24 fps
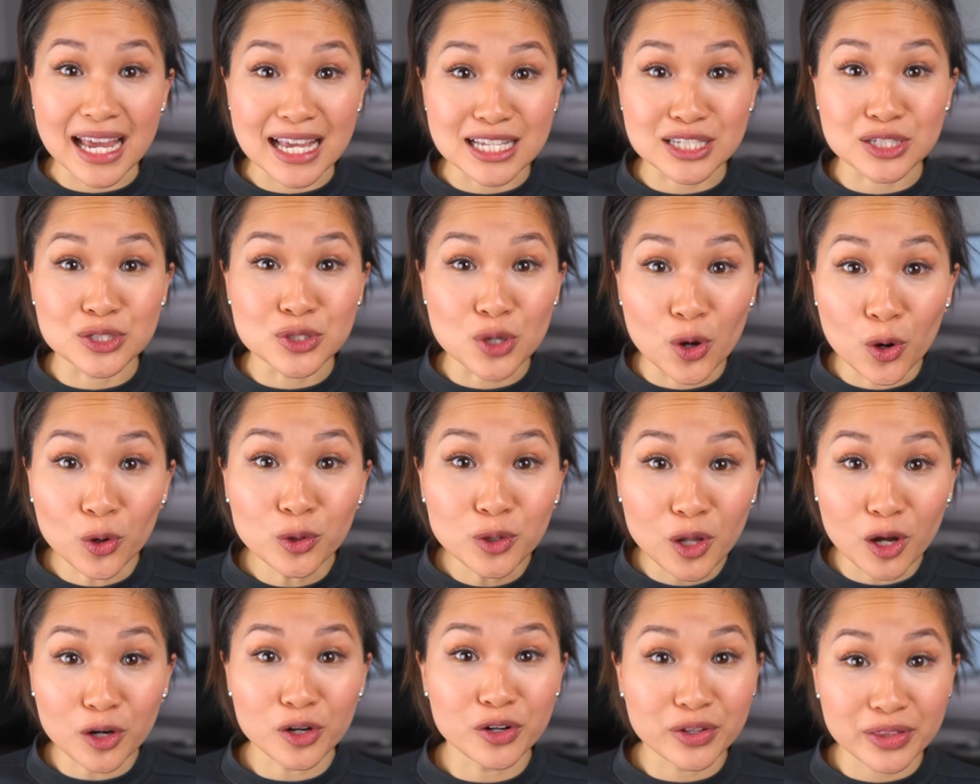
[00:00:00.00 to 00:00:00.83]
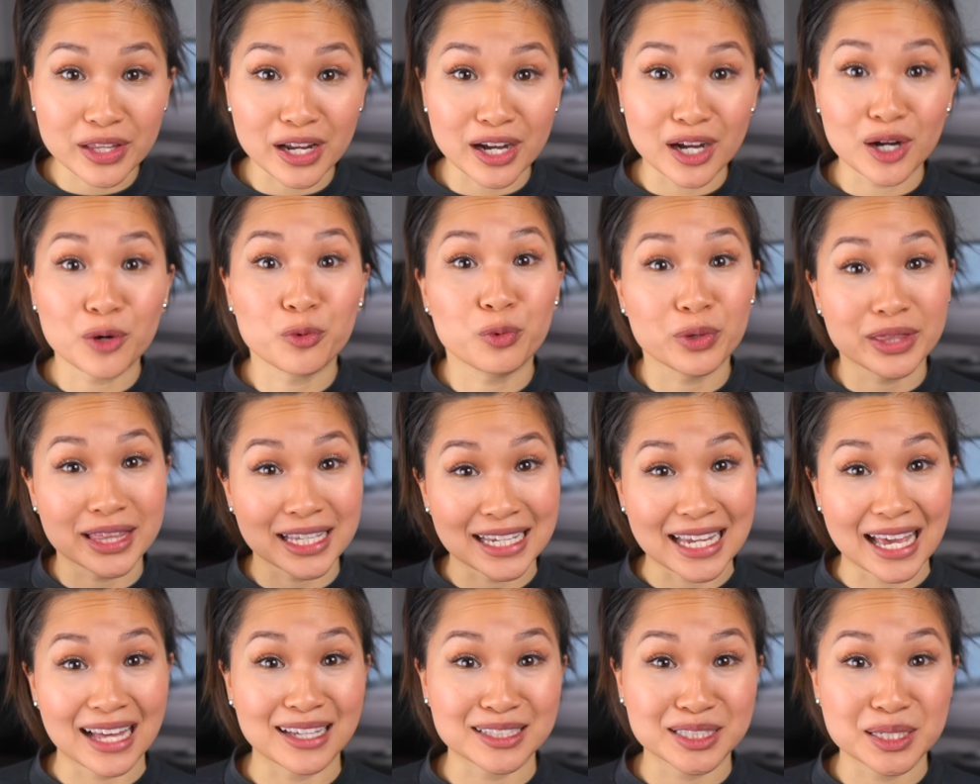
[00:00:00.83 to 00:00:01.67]
is no longer there with the
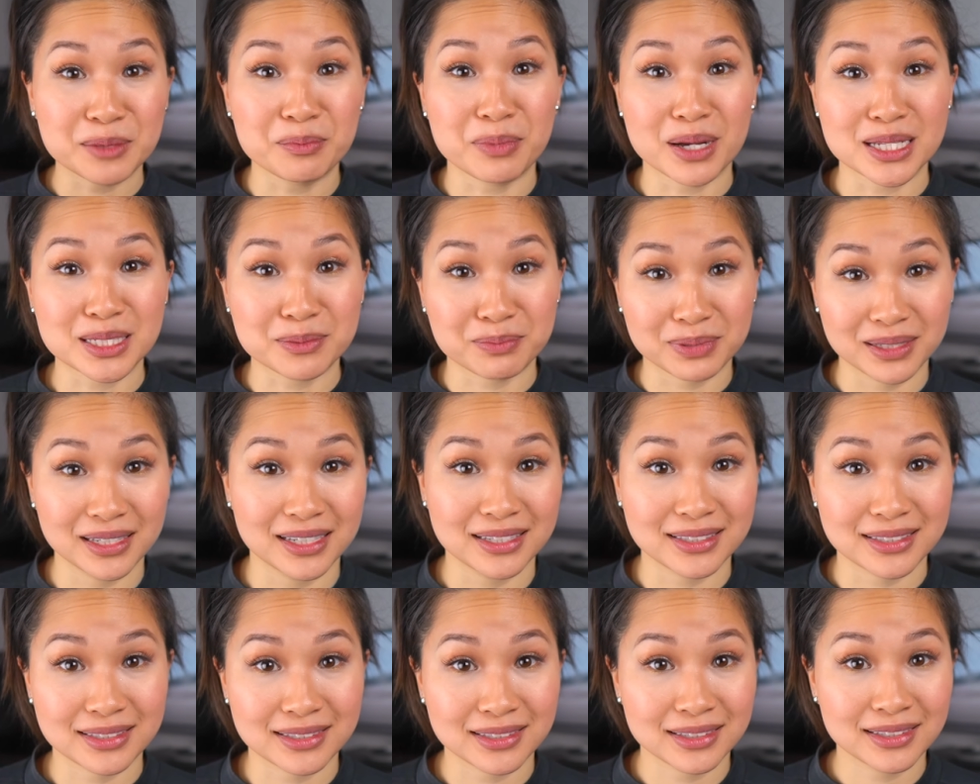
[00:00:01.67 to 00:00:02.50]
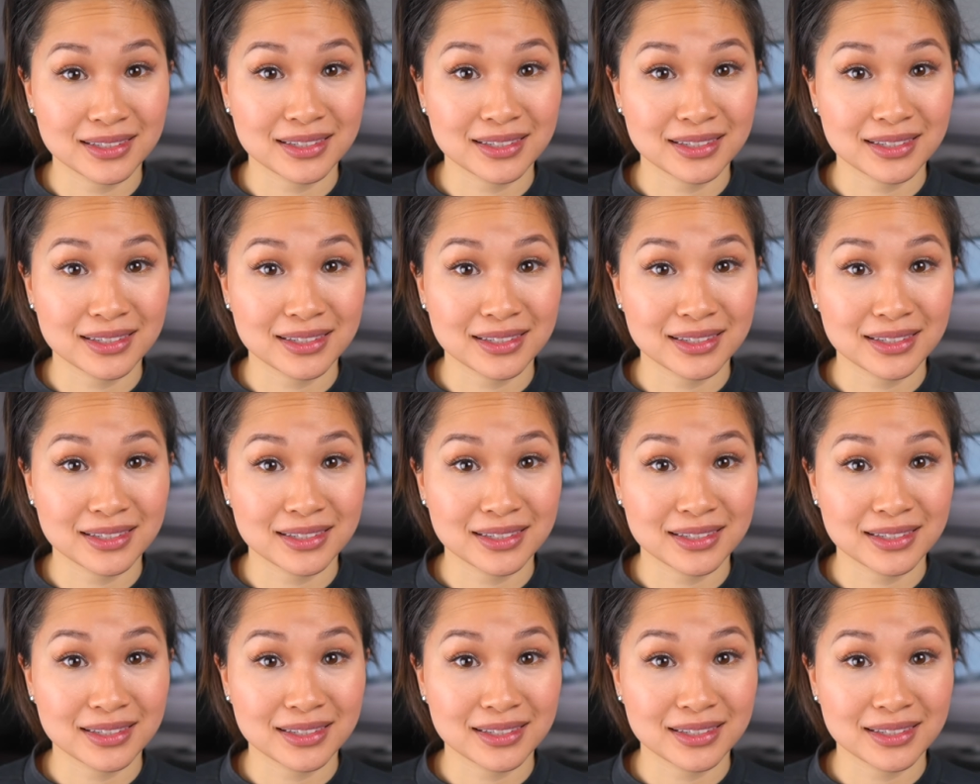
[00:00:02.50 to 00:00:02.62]
Galaxy Buds Plus.